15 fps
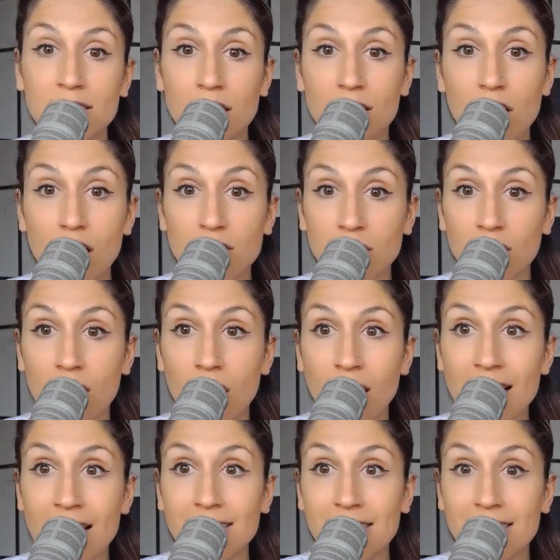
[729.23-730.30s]
and thoughts are not
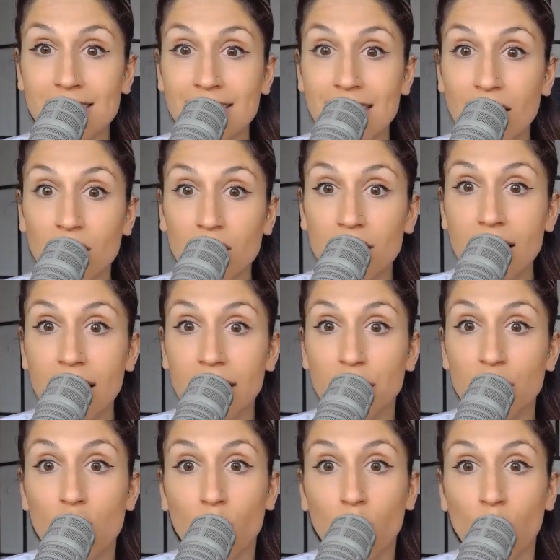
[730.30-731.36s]
necessarily going to
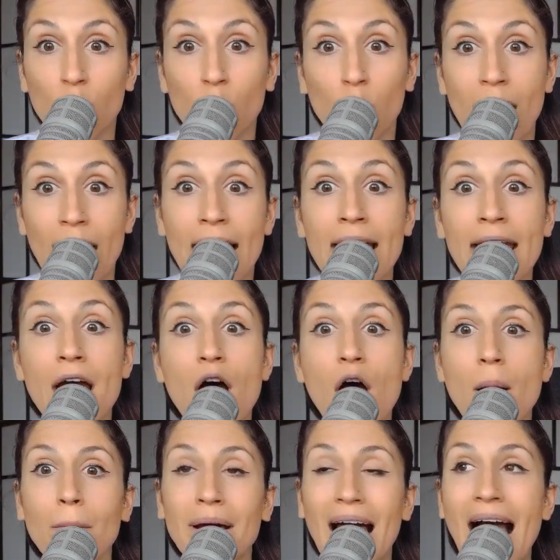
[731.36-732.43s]
go away,
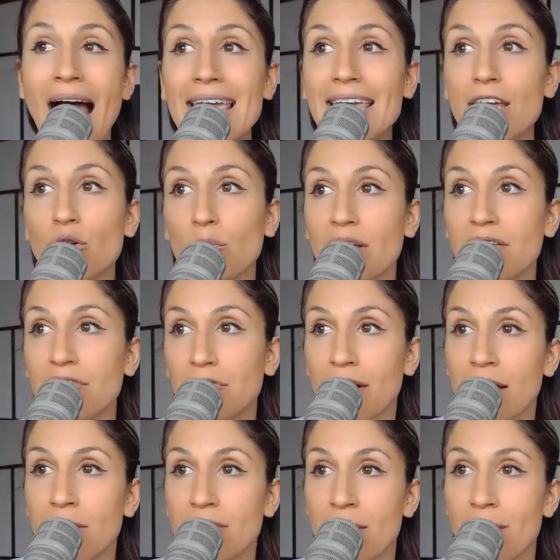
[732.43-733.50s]
but I can
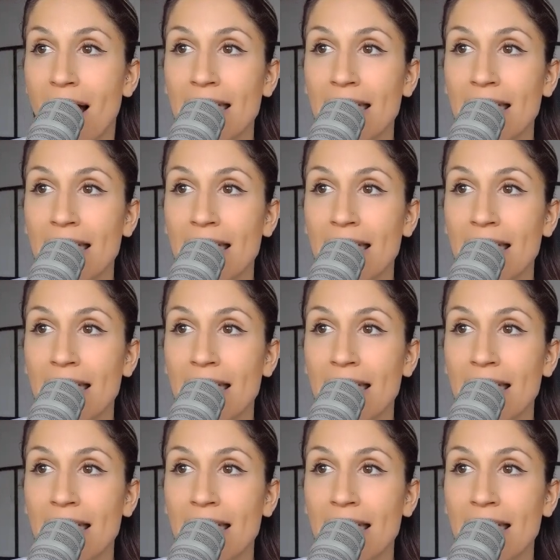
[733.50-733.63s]
reframe them.